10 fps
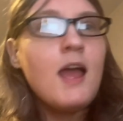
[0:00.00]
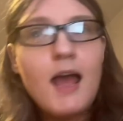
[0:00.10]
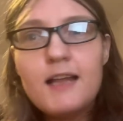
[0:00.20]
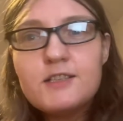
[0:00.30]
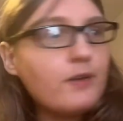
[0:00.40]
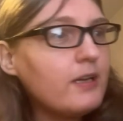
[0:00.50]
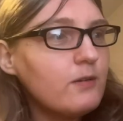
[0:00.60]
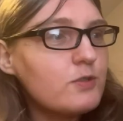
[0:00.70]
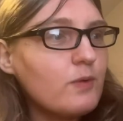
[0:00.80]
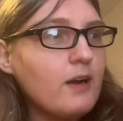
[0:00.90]
And so
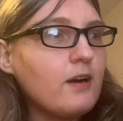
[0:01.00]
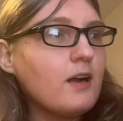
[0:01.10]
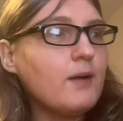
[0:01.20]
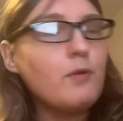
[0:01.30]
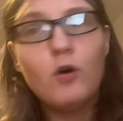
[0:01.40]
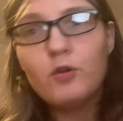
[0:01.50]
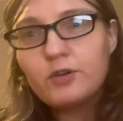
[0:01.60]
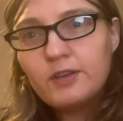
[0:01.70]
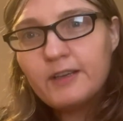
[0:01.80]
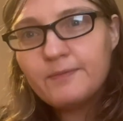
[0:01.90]
here's where um,
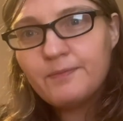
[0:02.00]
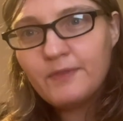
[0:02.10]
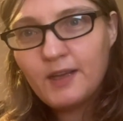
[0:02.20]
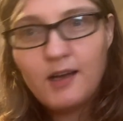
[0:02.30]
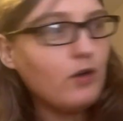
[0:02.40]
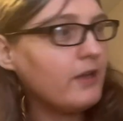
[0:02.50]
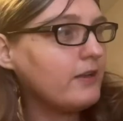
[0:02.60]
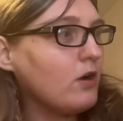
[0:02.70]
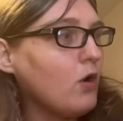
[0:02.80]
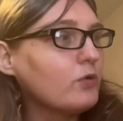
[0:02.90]
Holder uh, and
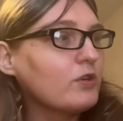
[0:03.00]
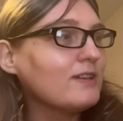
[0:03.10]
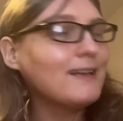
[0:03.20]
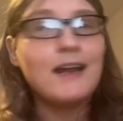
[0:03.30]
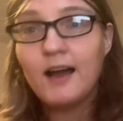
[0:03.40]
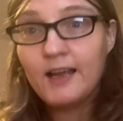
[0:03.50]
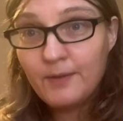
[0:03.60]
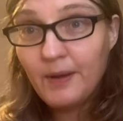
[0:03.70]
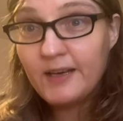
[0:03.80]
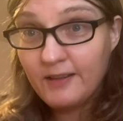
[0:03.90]
the Holder
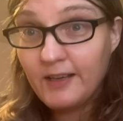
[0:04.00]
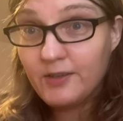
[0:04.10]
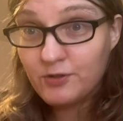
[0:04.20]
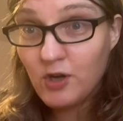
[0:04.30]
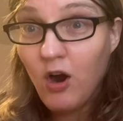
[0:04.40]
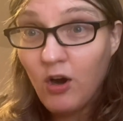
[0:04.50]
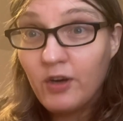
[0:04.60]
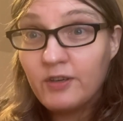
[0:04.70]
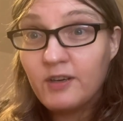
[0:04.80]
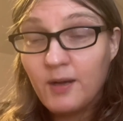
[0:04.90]
by Nathaniel
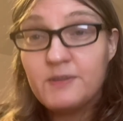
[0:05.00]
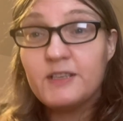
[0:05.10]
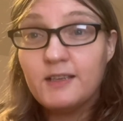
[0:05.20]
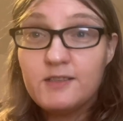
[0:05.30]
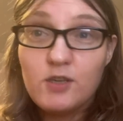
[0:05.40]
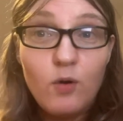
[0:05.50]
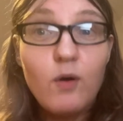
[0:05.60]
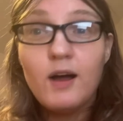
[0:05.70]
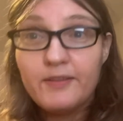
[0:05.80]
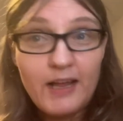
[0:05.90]
Tarn comes in.
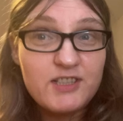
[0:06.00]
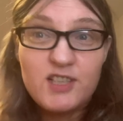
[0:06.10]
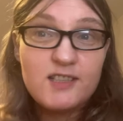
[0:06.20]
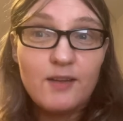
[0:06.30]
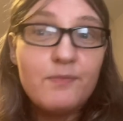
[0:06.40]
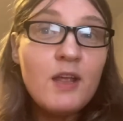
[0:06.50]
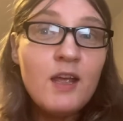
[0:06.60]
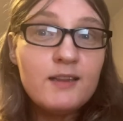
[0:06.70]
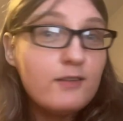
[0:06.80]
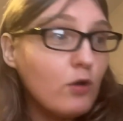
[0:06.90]
So uh, that's just the
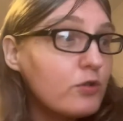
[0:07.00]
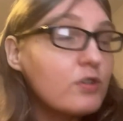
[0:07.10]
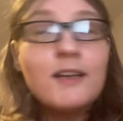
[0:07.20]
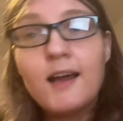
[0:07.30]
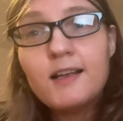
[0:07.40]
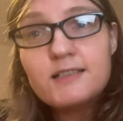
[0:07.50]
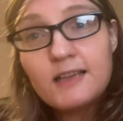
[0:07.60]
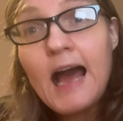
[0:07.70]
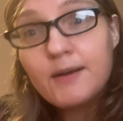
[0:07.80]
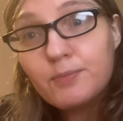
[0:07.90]
Holder is
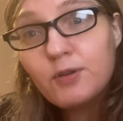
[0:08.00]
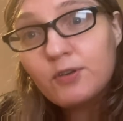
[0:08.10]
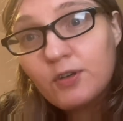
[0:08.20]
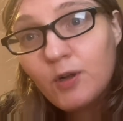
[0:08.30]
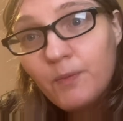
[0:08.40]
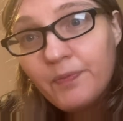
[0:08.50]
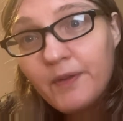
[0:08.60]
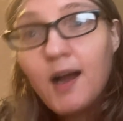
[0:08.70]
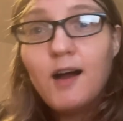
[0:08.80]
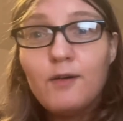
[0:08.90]
Latin plural
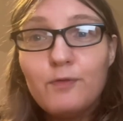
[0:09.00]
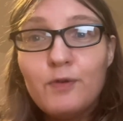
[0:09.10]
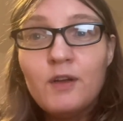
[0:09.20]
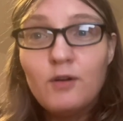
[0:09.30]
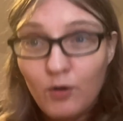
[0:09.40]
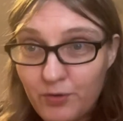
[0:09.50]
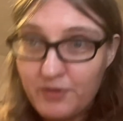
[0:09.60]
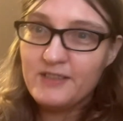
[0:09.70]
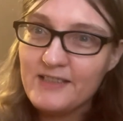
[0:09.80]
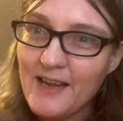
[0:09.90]
of Holder
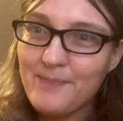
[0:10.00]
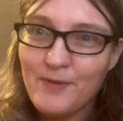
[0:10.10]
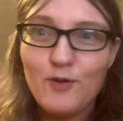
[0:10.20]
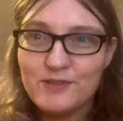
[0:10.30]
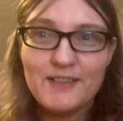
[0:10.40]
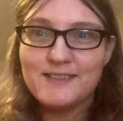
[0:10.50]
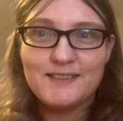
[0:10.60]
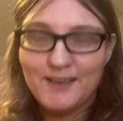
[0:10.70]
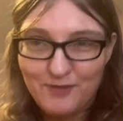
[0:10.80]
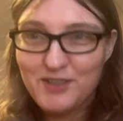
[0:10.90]
name. Of course, that's
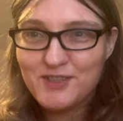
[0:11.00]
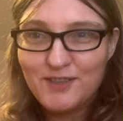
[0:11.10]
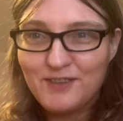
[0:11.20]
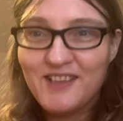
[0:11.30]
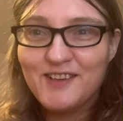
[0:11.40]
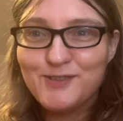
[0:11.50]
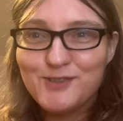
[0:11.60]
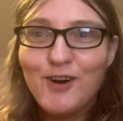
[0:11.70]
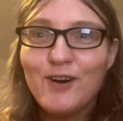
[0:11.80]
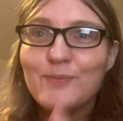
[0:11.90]
the invention of Nathaniel
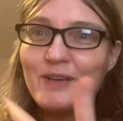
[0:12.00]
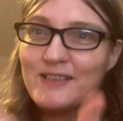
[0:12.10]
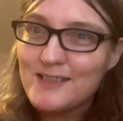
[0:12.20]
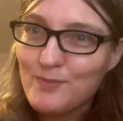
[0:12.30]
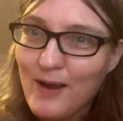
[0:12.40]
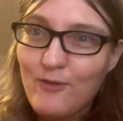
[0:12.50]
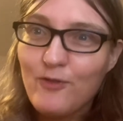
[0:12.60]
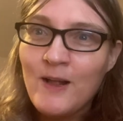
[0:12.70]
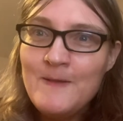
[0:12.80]
Tarn, but it's his way of